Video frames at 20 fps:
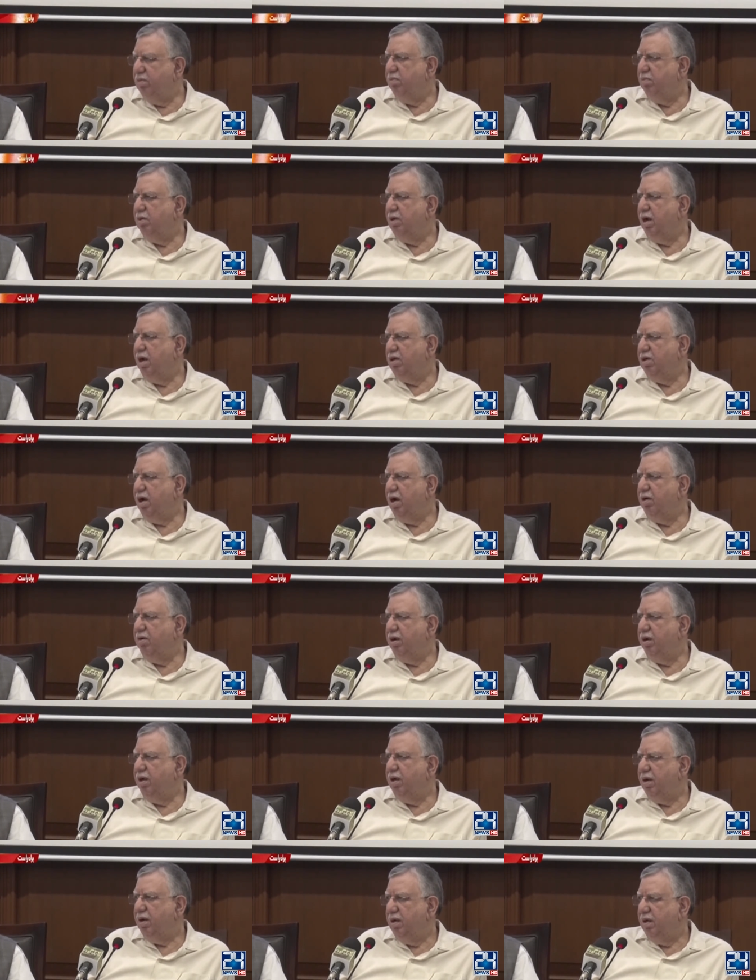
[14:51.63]
uh, our
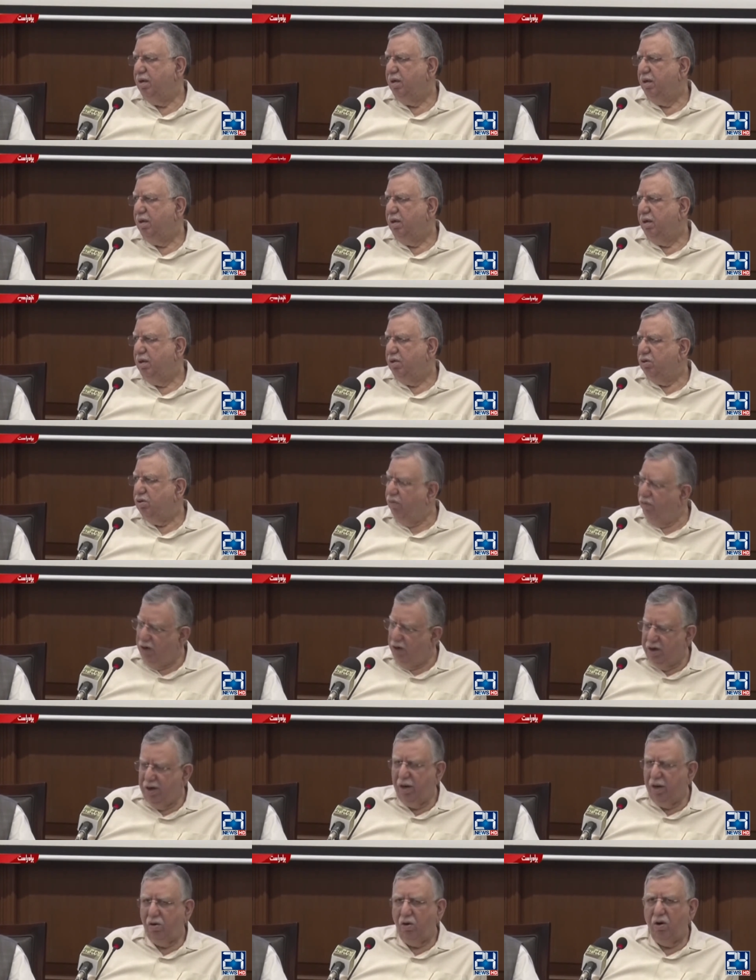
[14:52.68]
country. So we
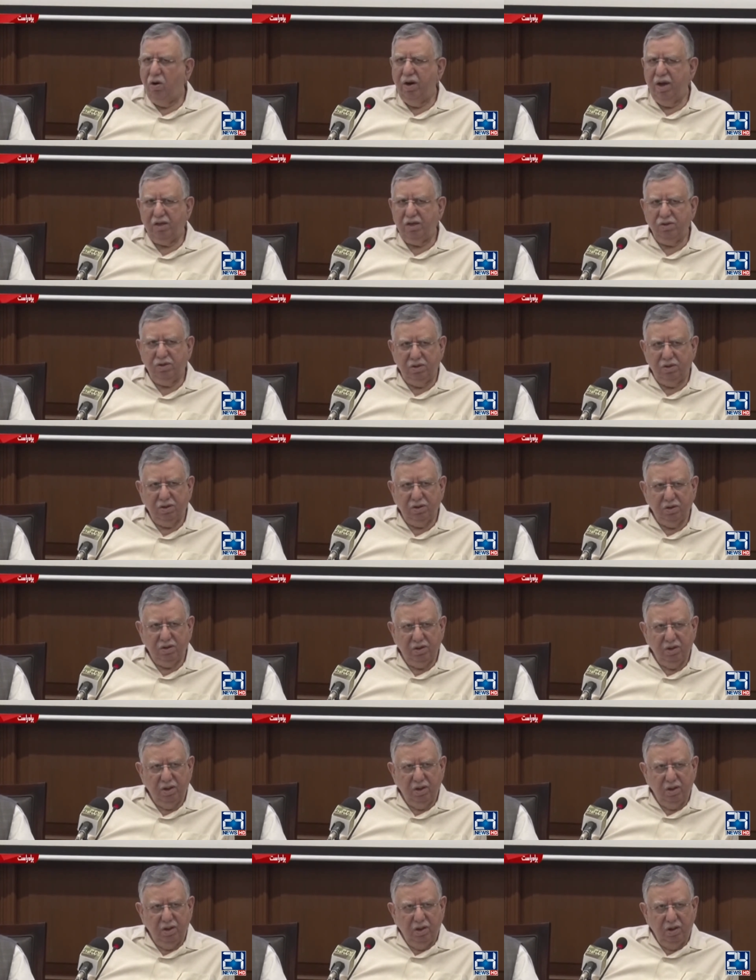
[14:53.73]
take all actions.
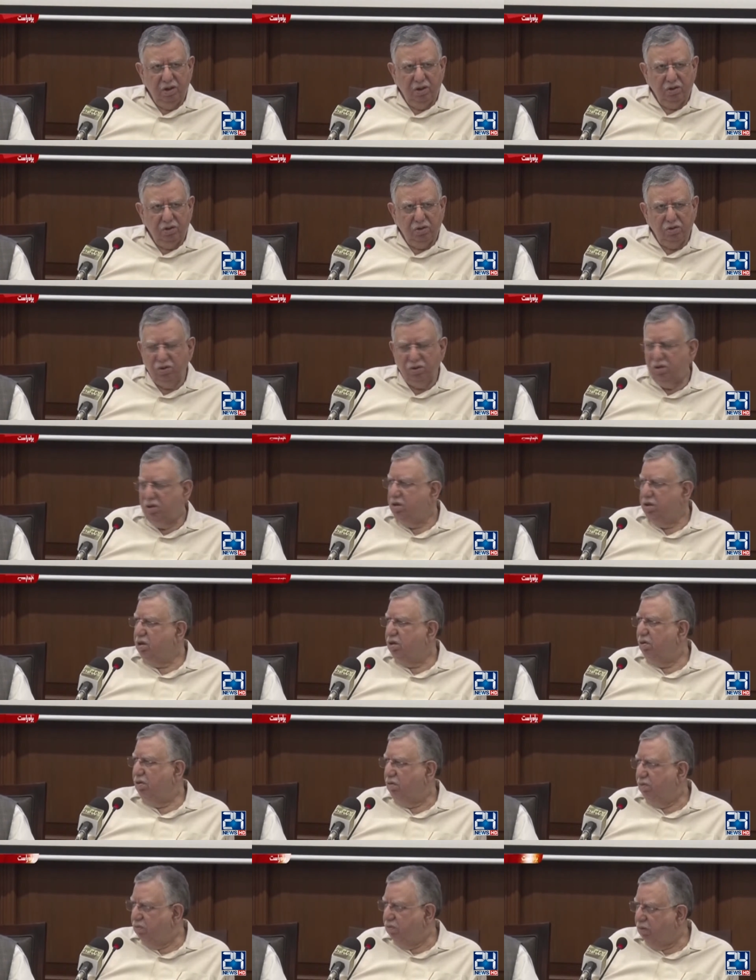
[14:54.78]
So, you
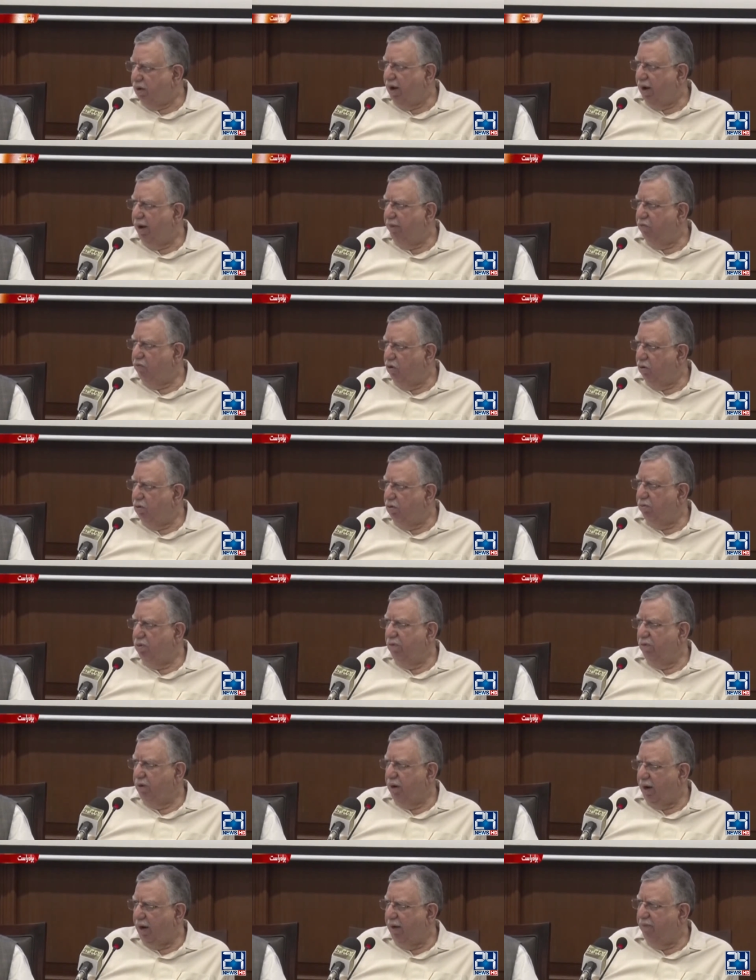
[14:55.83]
know, I am going to
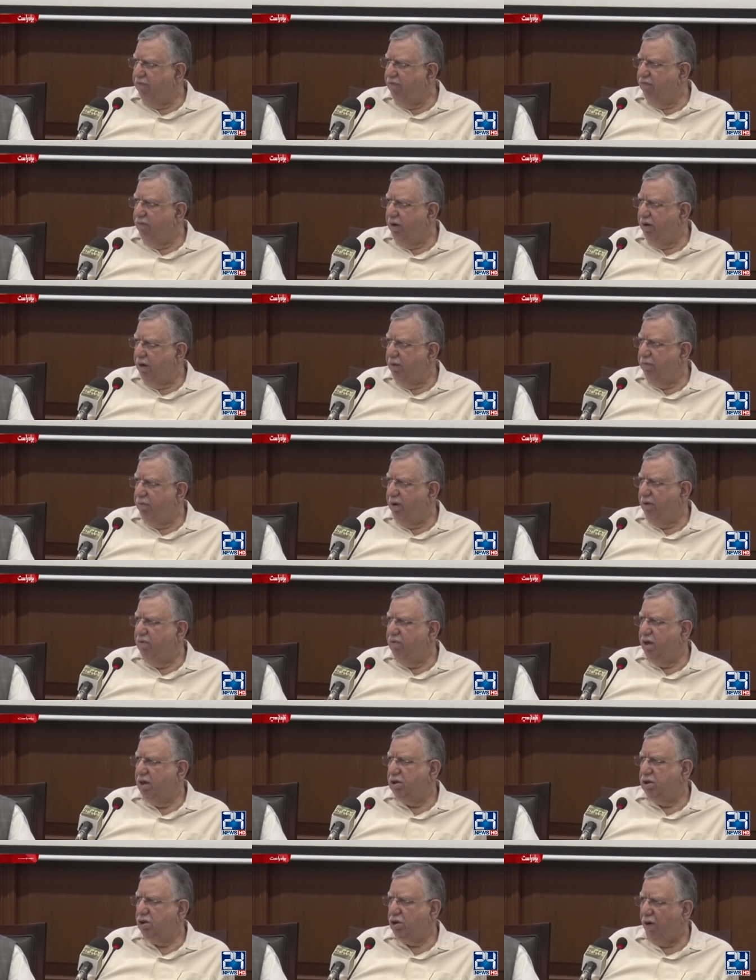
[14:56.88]
be, I am very, being
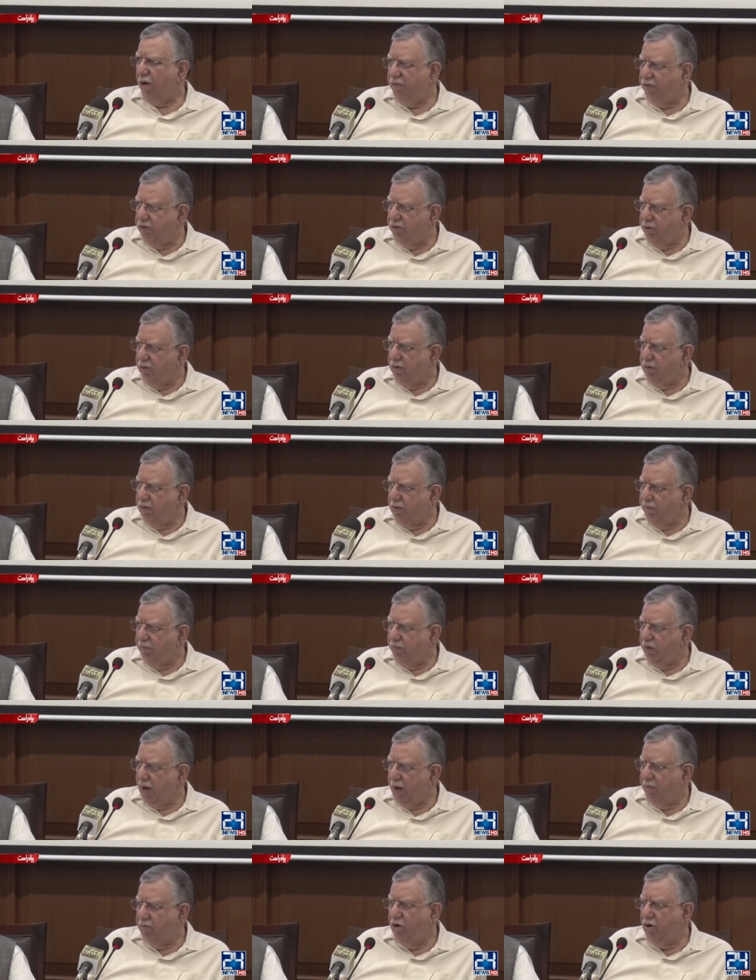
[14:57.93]
very soft, you know.
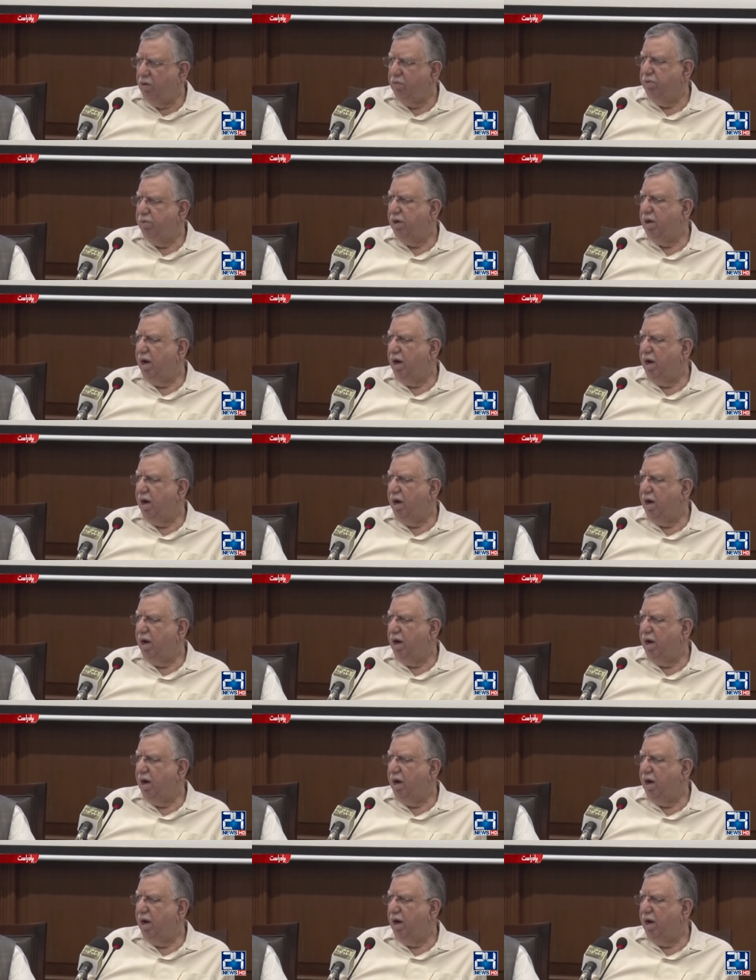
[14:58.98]
I'm not being